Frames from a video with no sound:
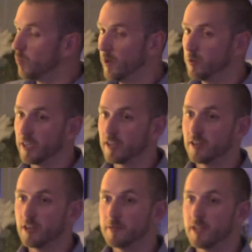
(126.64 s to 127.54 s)
welding, can
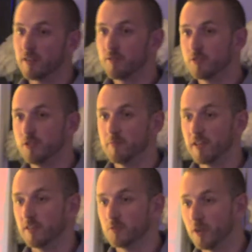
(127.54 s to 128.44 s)
only be done through 2
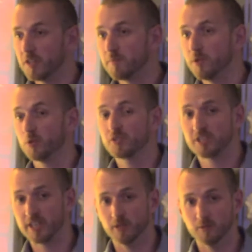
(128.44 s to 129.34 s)
methods. One is pure
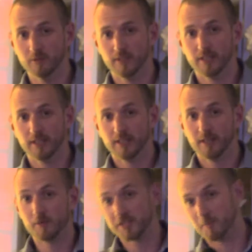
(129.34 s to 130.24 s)
skill,
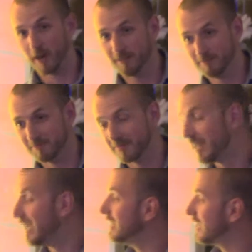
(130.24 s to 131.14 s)
which is mine,
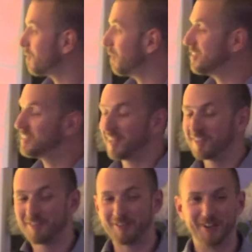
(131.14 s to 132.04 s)
and the other one is
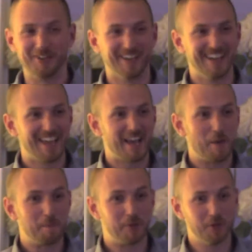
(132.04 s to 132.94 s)
done through
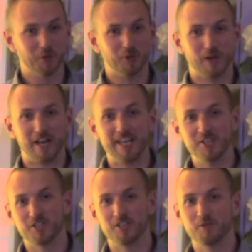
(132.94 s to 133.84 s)
pure
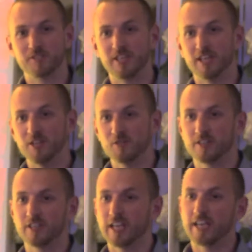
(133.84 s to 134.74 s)
ingenuity and
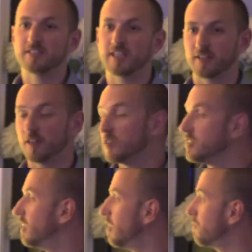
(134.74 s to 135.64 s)
using the latest
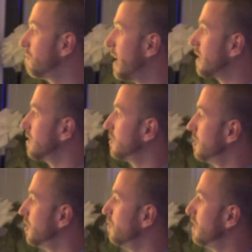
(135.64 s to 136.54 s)
technology. And in fact, to do